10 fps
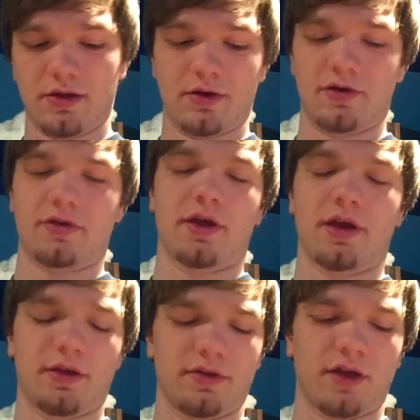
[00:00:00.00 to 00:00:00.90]
Or,
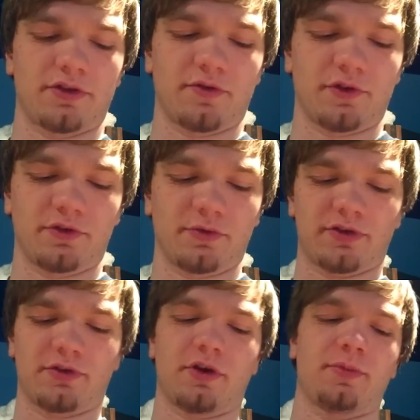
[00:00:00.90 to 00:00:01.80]
not the official
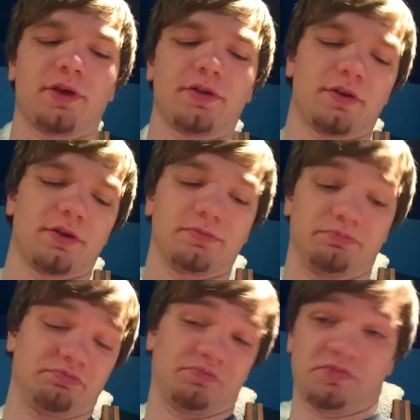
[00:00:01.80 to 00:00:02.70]
Redstone update, the
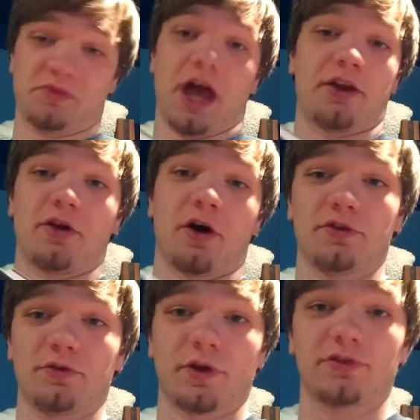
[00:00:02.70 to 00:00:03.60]
added on
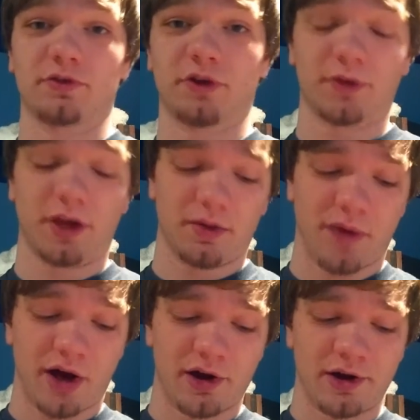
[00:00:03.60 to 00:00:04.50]
to Redstone update in
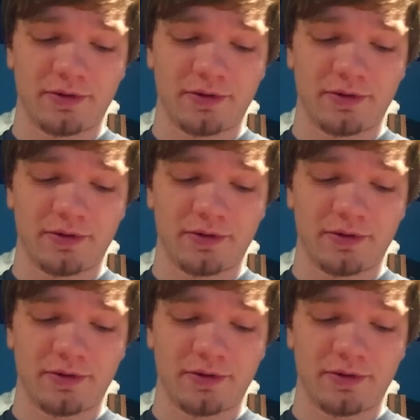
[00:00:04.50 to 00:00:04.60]
modern.